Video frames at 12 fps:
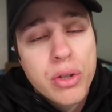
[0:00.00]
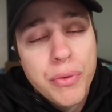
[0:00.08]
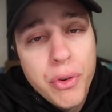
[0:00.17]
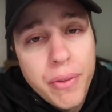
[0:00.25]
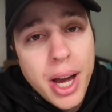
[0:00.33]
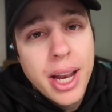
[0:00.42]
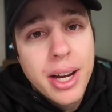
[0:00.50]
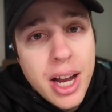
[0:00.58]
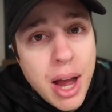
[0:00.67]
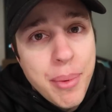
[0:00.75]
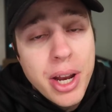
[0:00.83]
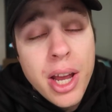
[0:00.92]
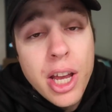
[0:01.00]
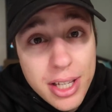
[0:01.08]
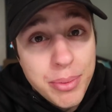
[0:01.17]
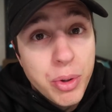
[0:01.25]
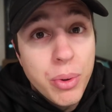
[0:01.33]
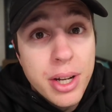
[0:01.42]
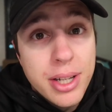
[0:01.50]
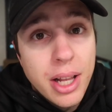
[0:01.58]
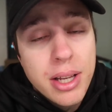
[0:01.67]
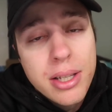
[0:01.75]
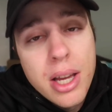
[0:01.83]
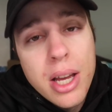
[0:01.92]
So if you've got a comment, got something you wanna
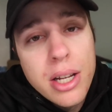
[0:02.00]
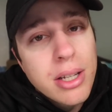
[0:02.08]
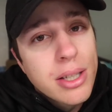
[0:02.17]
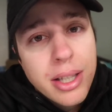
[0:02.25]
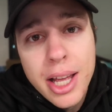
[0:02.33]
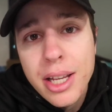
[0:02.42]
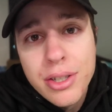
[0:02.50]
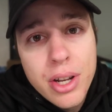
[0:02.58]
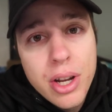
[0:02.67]
tell us, just let us